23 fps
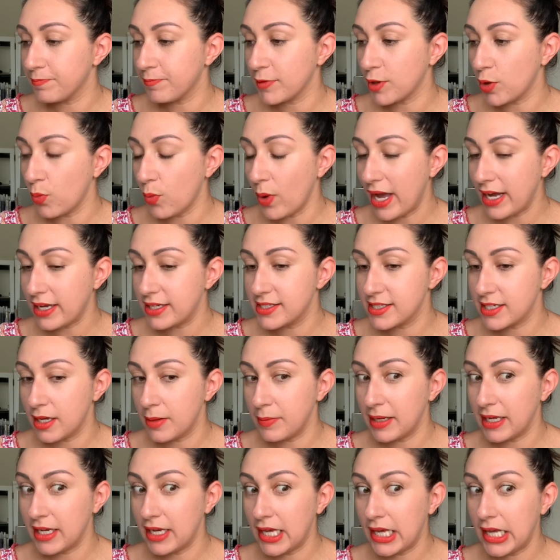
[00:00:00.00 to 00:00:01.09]
wax
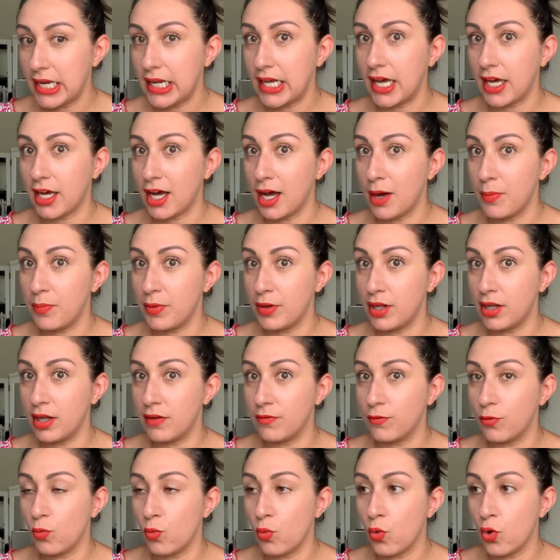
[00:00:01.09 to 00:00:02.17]
coming in, a couple of
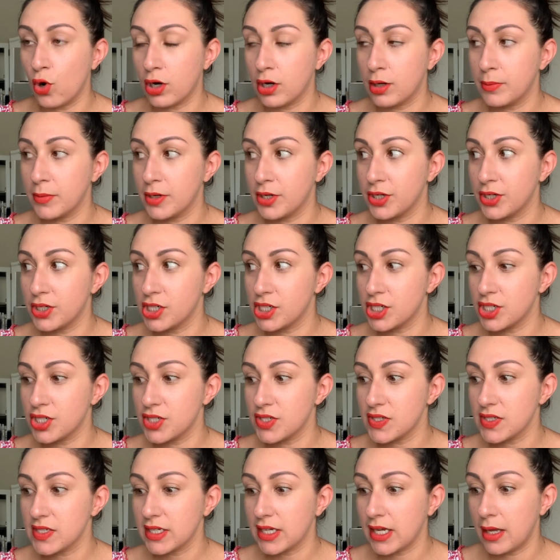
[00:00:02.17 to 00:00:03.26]

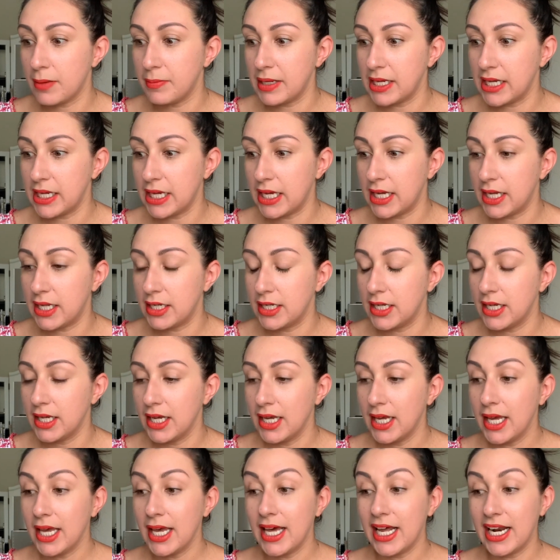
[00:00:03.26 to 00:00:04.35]
warmers coming in,
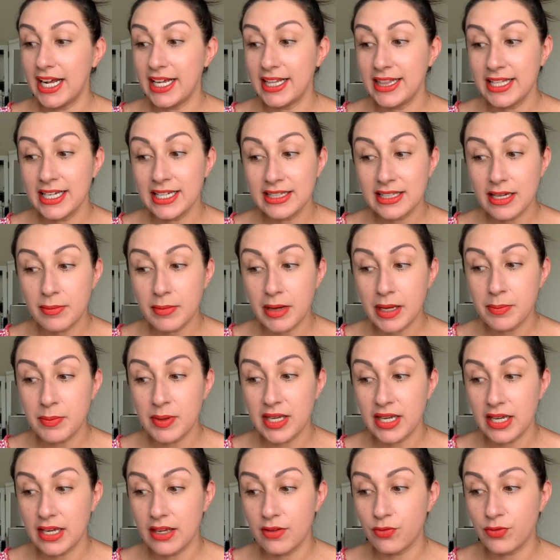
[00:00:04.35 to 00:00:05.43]
and I think that might be
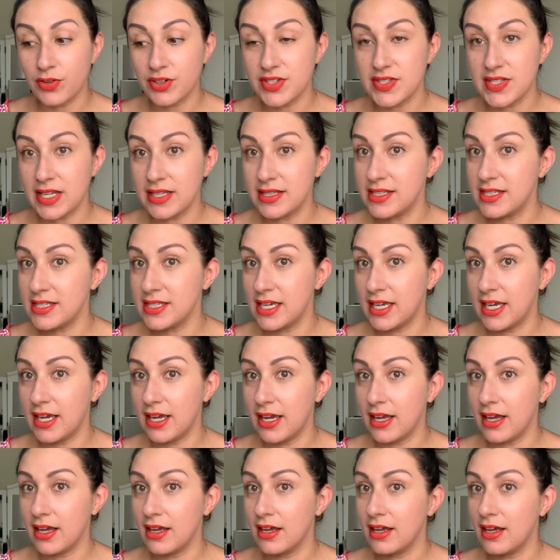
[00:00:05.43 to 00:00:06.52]
it for SCENTSY
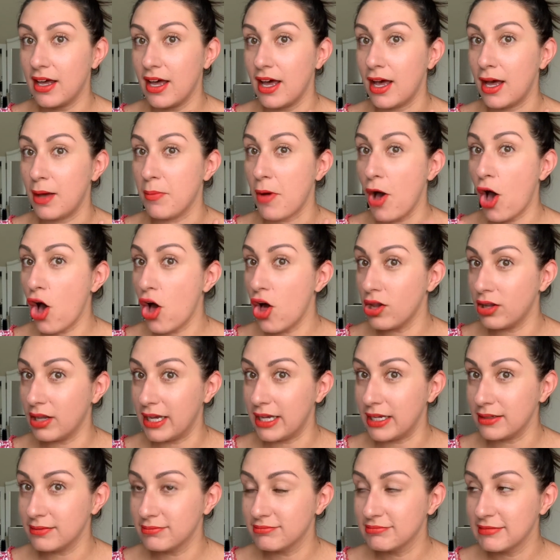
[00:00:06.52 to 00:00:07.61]

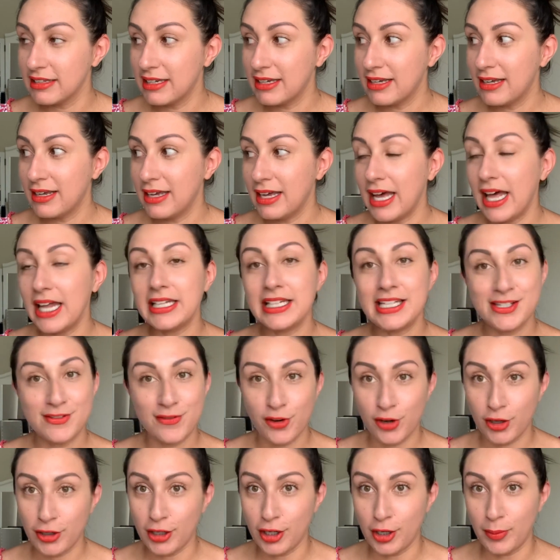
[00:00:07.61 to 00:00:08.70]
hauling, at least for
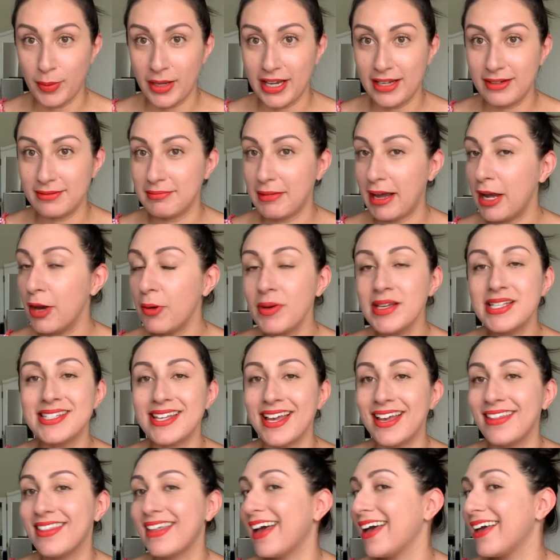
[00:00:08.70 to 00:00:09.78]
a little bit. I always say
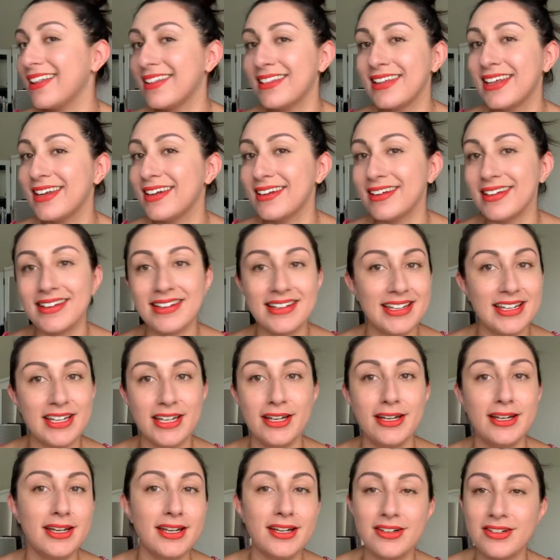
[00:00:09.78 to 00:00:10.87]
that, and then
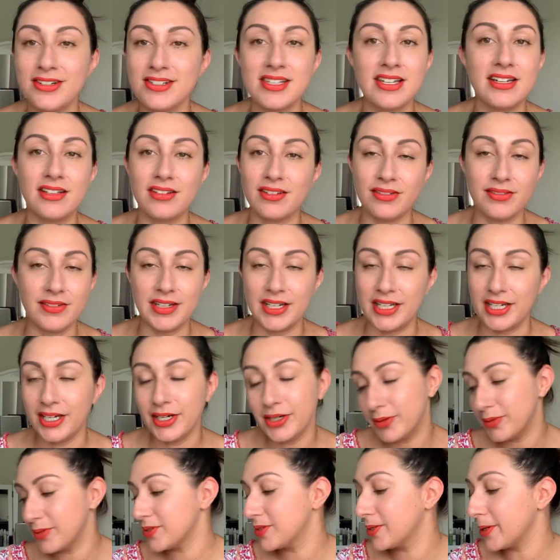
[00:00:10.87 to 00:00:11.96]
here's another video.
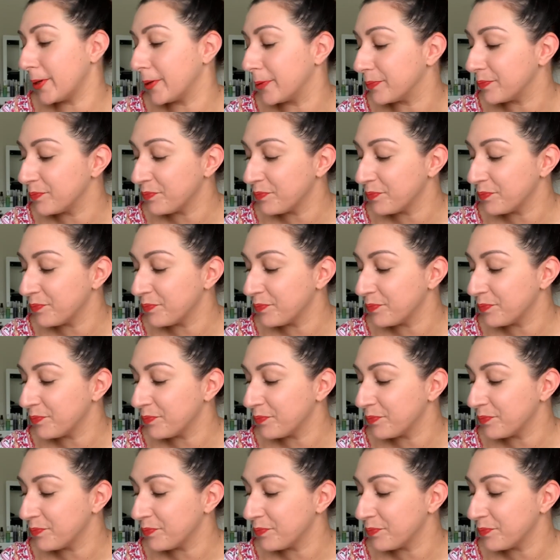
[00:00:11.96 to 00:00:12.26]
So